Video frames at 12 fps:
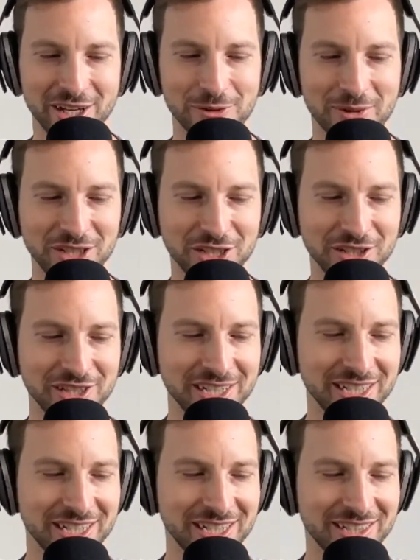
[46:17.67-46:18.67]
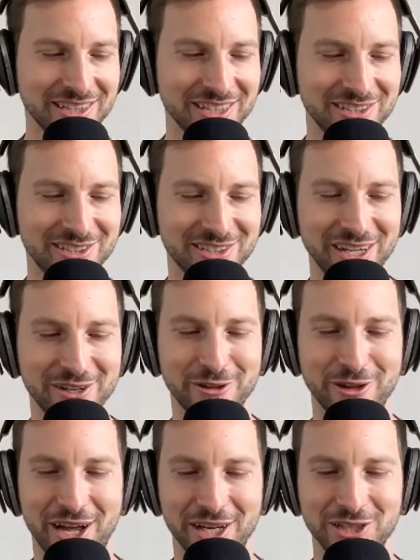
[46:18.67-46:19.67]
You mentioned the
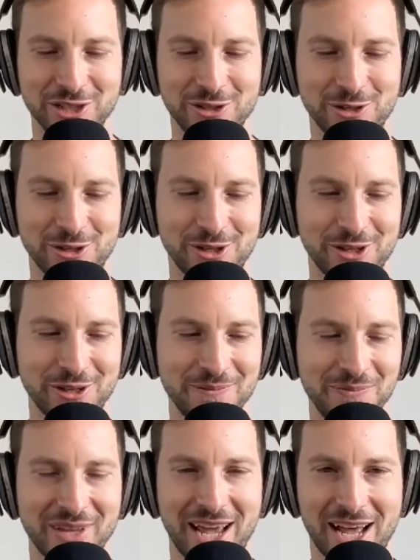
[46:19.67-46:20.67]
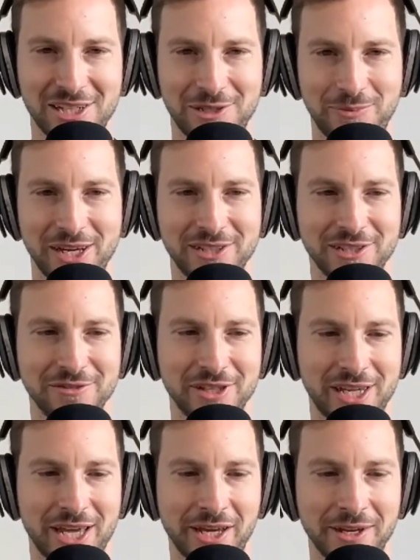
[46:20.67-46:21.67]
psychological aspects of the
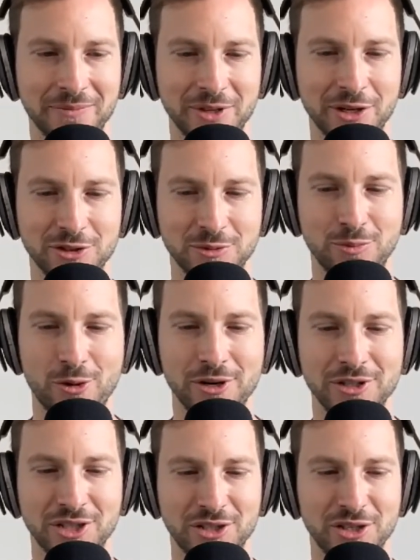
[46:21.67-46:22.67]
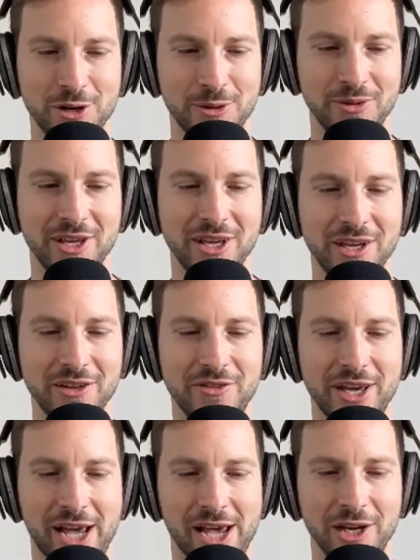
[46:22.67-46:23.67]
game. It's important to note
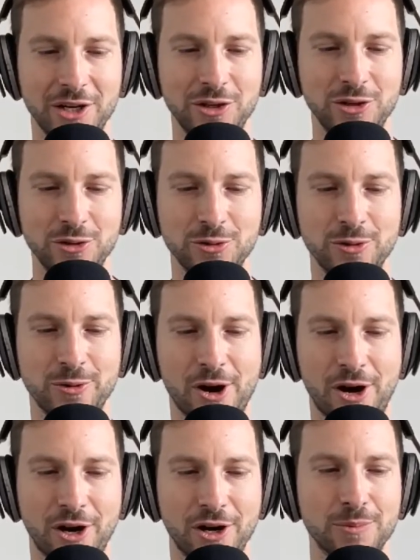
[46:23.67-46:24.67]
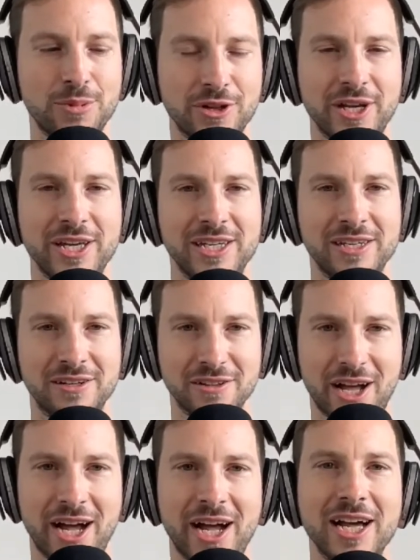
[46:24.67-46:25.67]
that you are playing
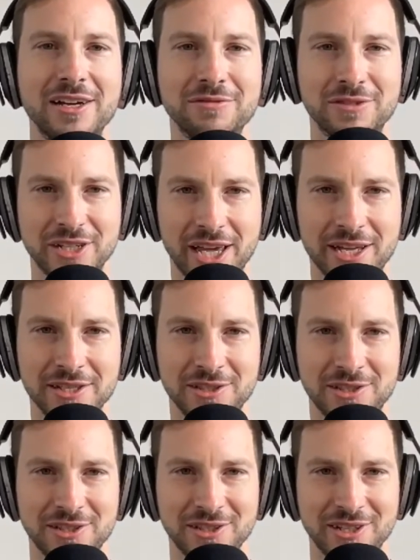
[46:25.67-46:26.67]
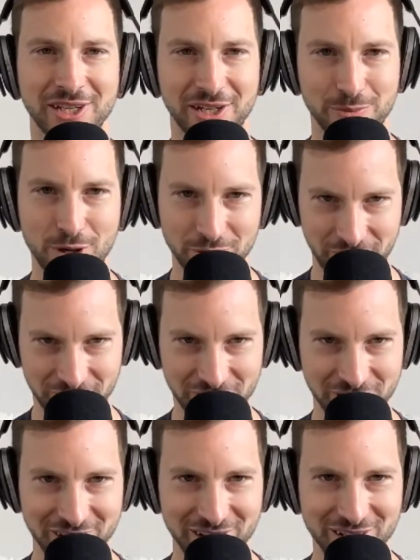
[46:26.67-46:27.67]
live against an opponent.
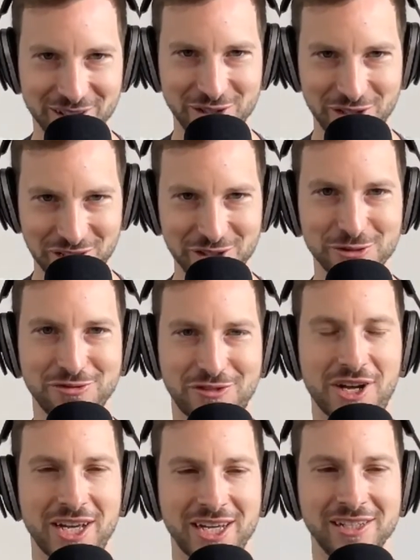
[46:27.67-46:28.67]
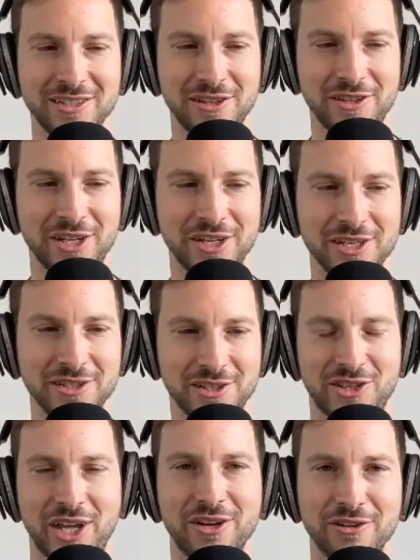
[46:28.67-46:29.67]
Do you find that there is a
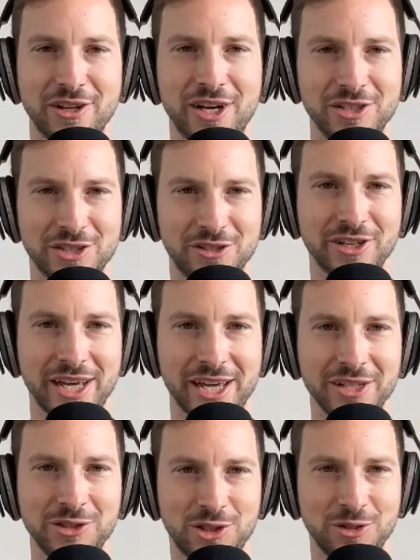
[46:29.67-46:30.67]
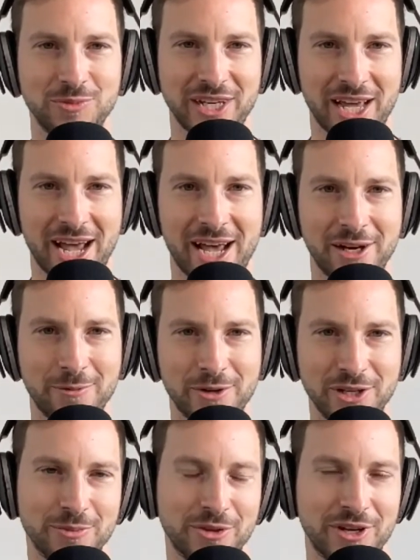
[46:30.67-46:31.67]
psychological edge to be had when
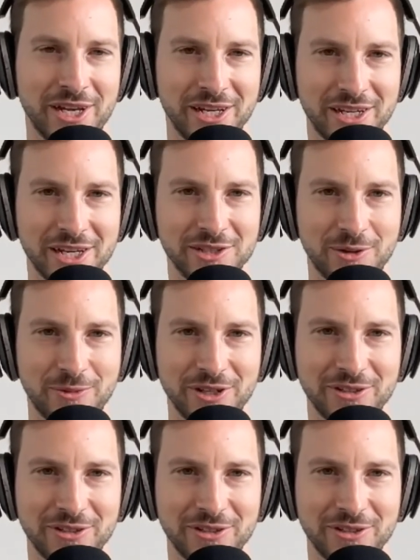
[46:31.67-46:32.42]
you're playing against someone?